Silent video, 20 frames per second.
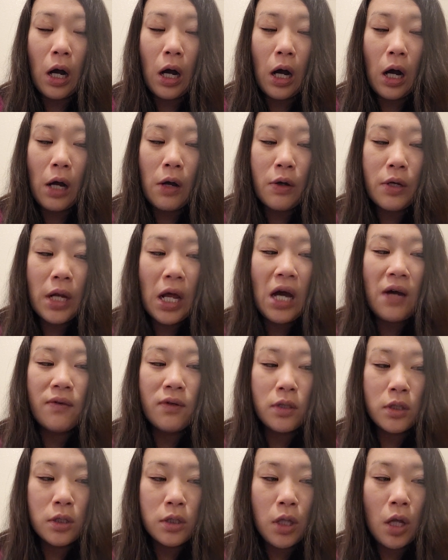I would have a
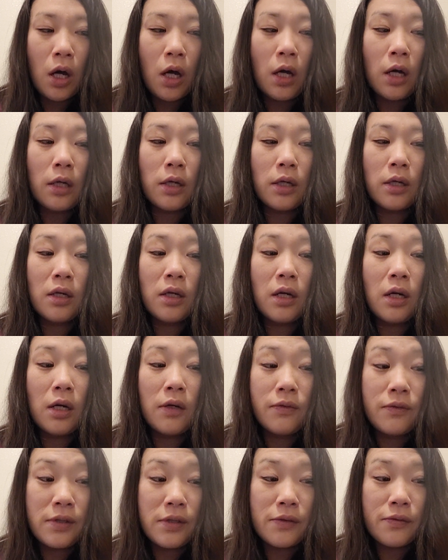lot
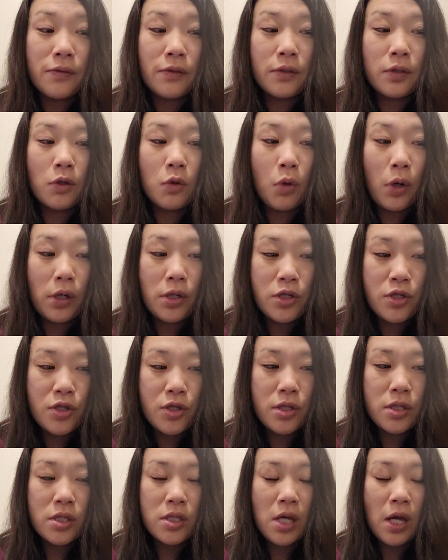of different
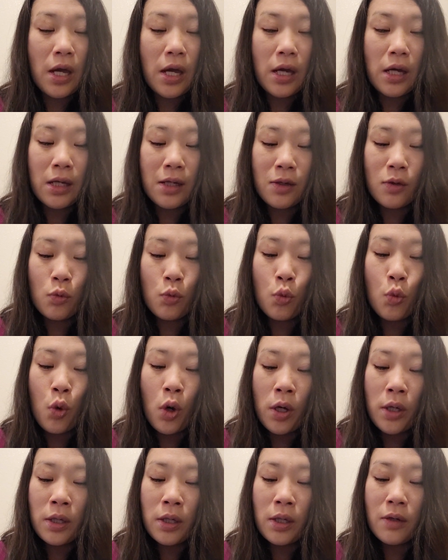questions, and
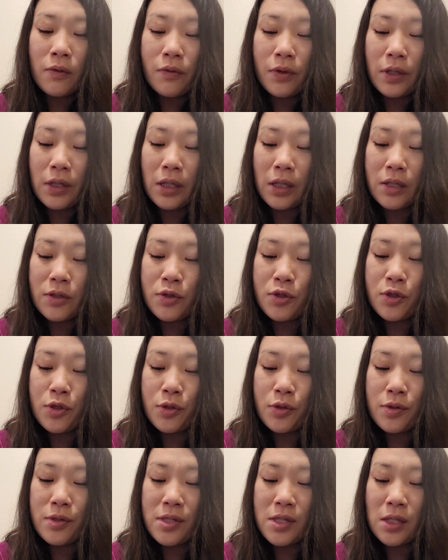one of the
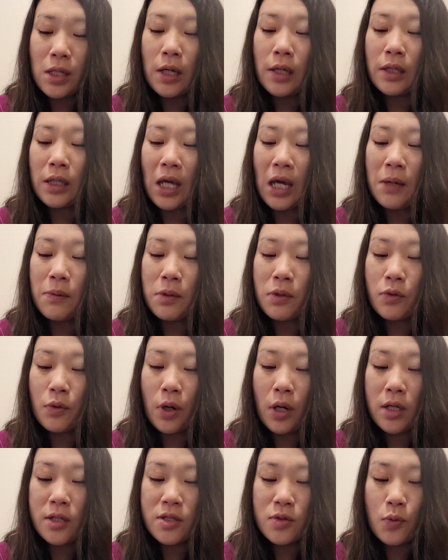issues that I came
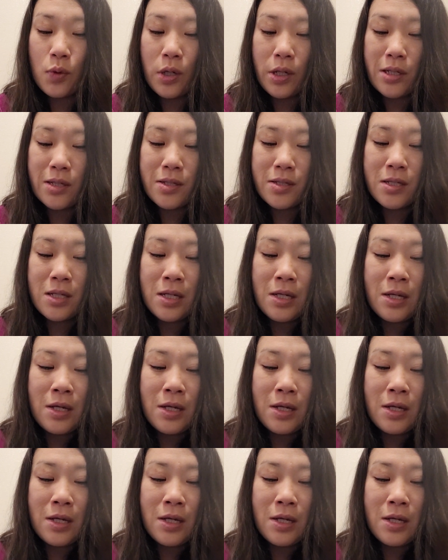across was